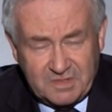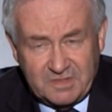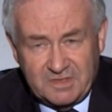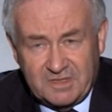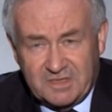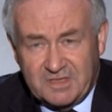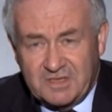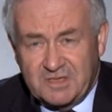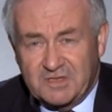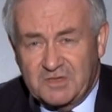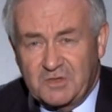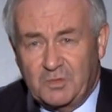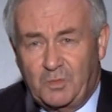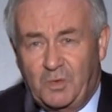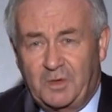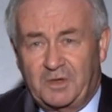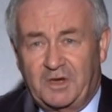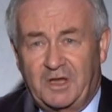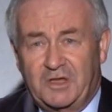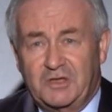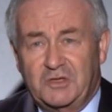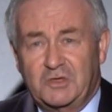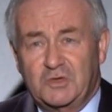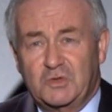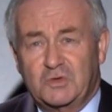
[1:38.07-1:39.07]
and this is the one
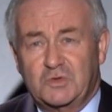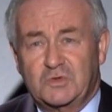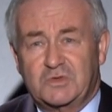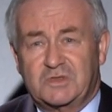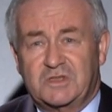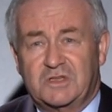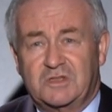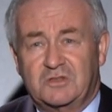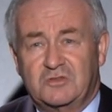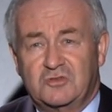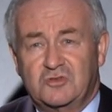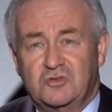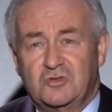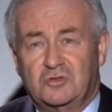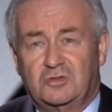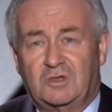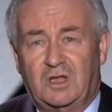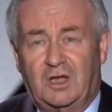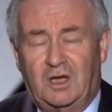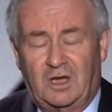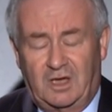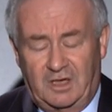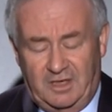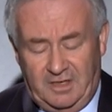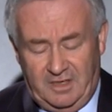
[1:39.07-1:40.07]
I used in
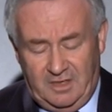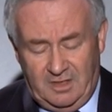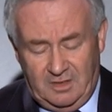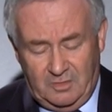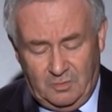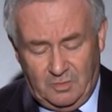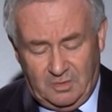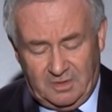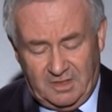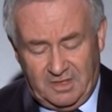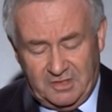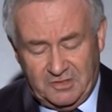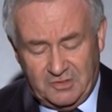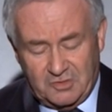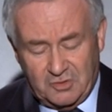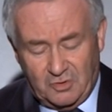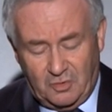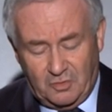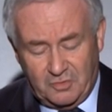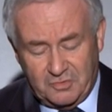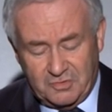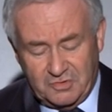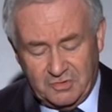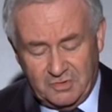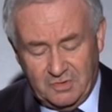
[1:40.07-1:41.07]
July when I
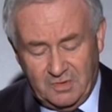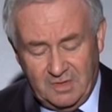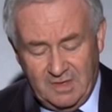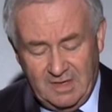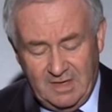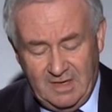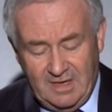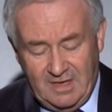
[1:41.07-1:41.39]
talked to you,